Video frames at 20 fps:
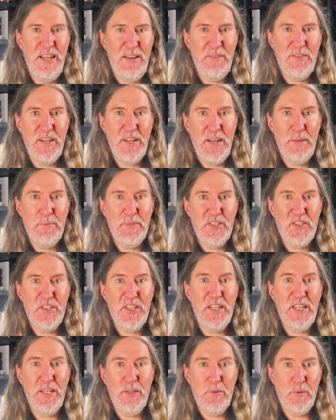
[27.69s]
have time to
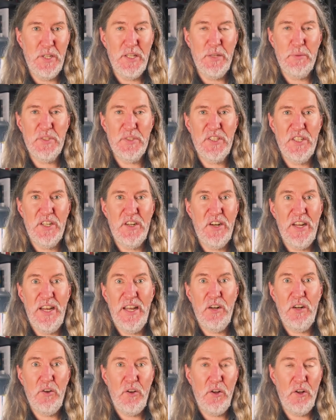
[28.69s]
study it while I was there
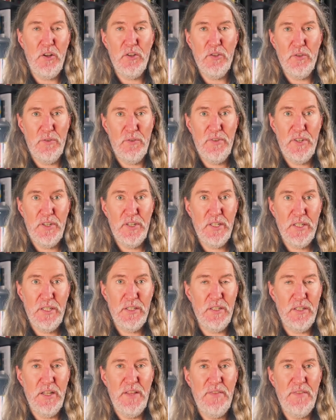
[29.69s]
at all, or very little.